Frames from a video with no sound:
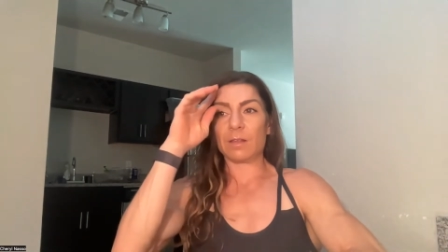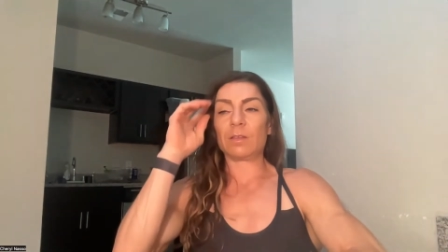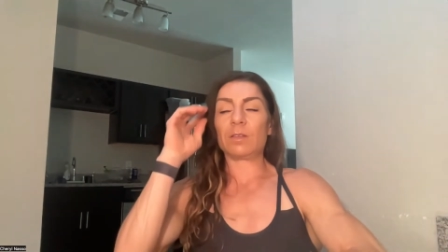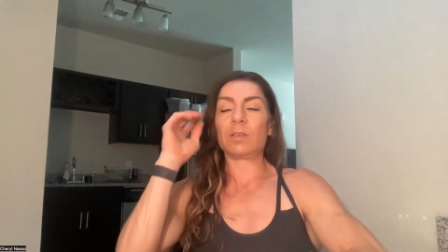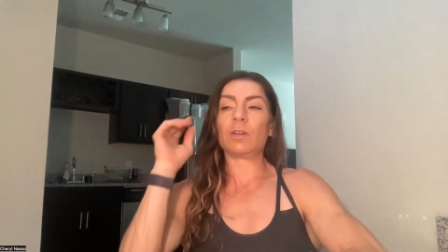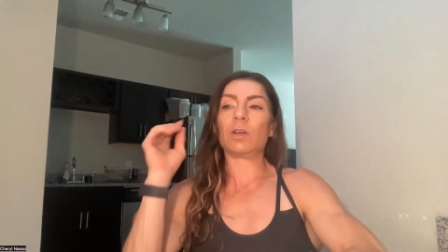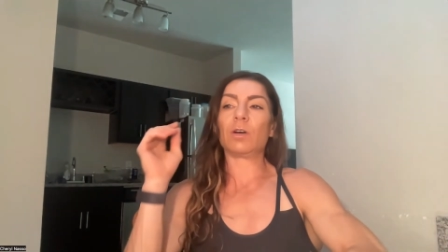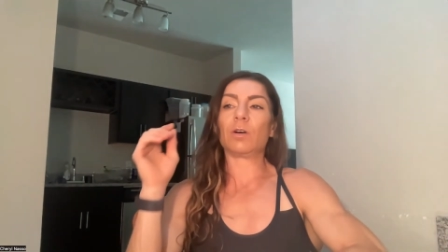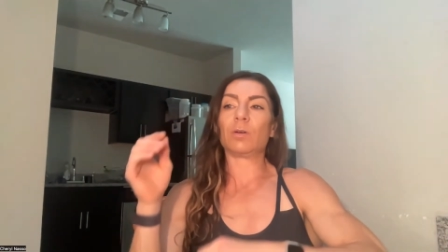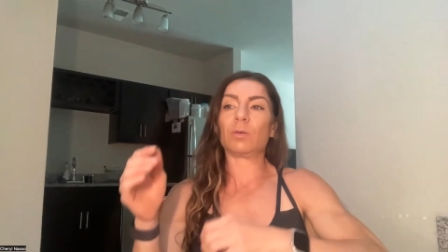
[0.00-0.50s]

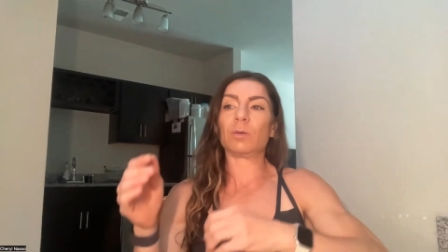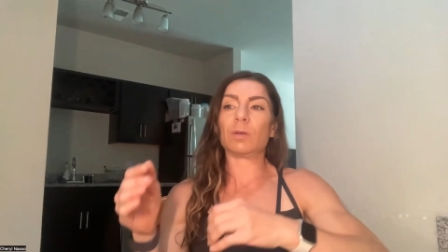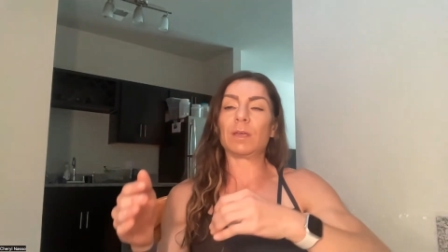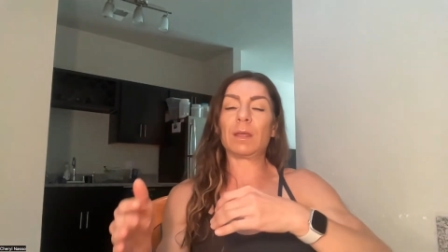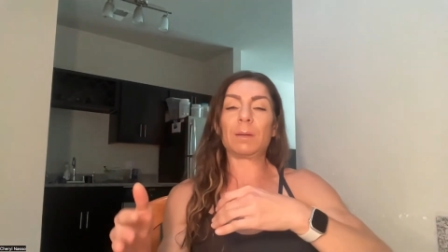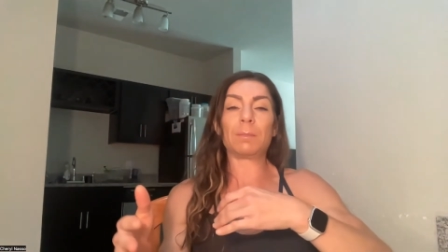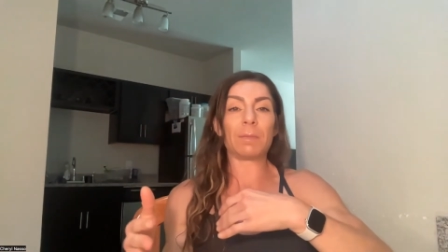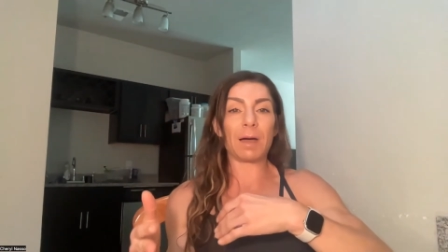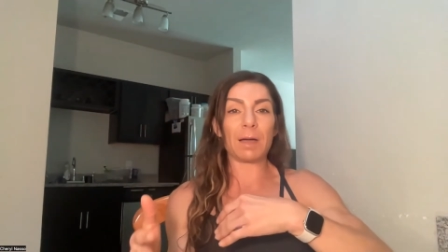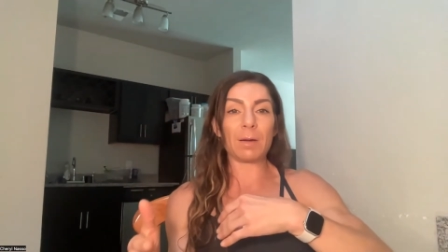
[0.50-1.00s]
you know,
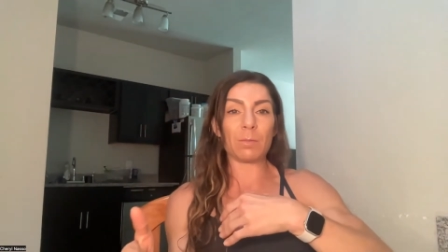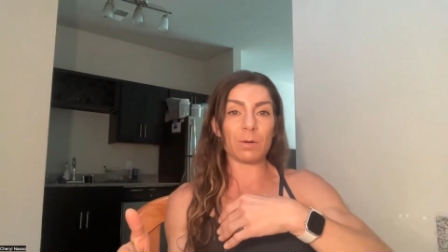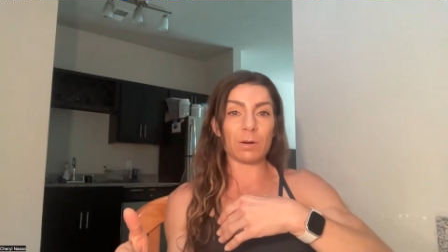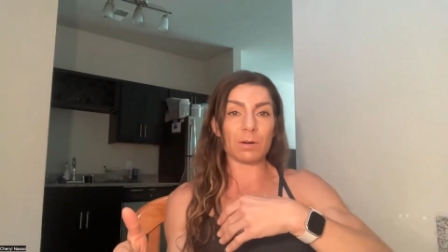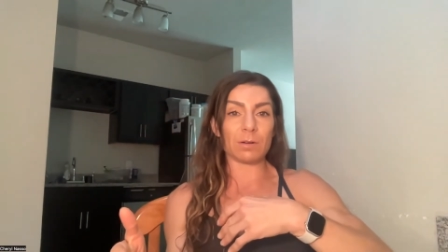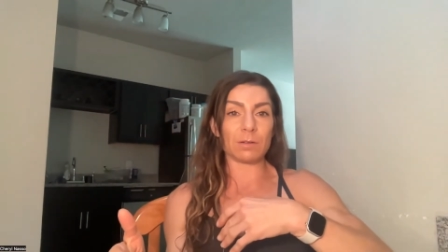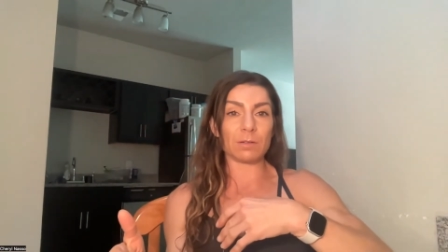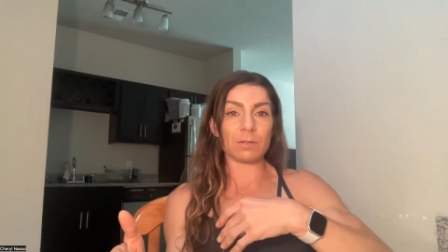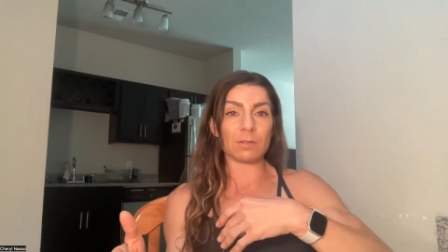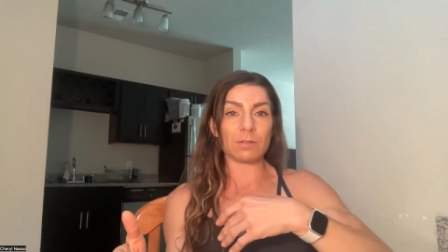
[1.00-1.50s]
in my
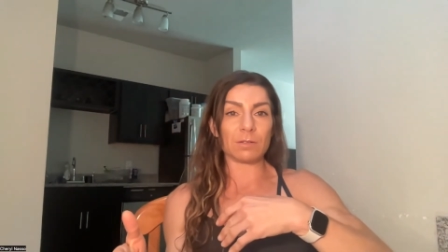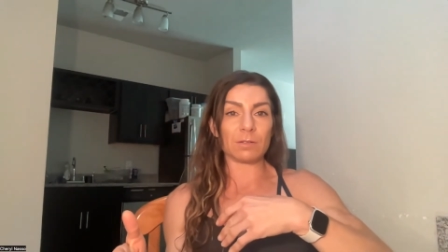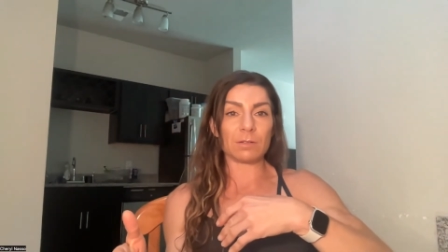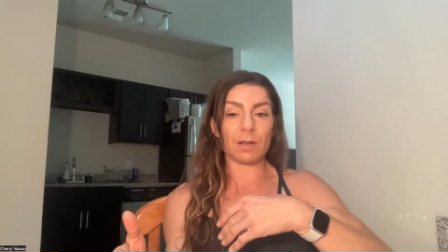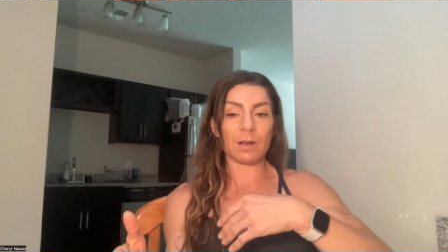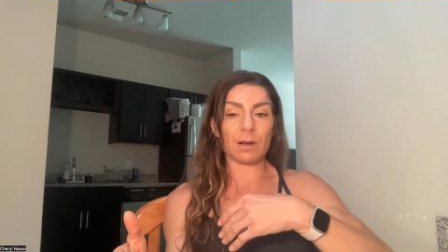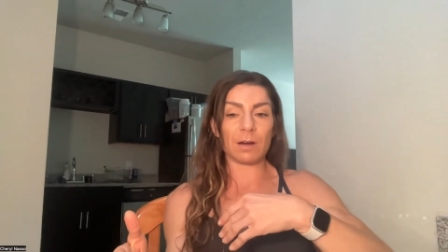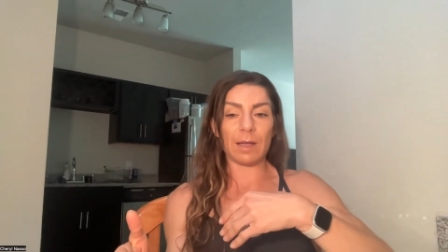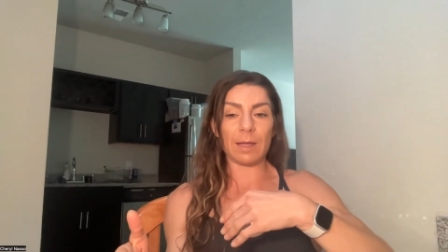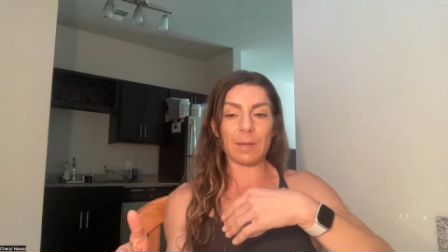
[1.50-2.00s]
world,
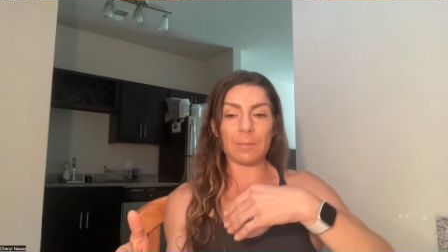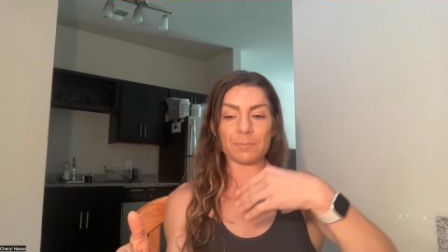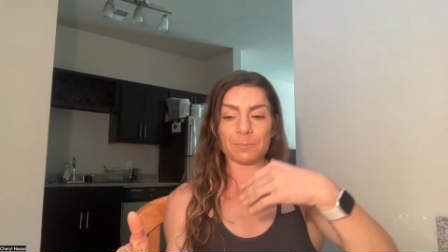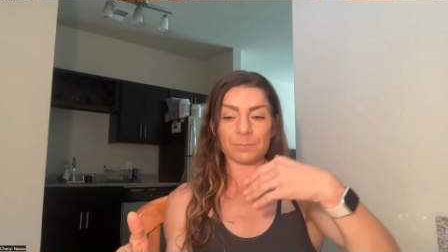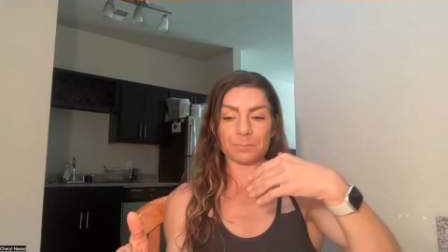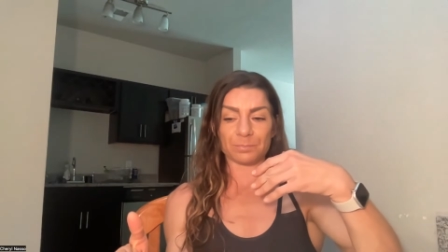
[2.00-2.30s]
all right,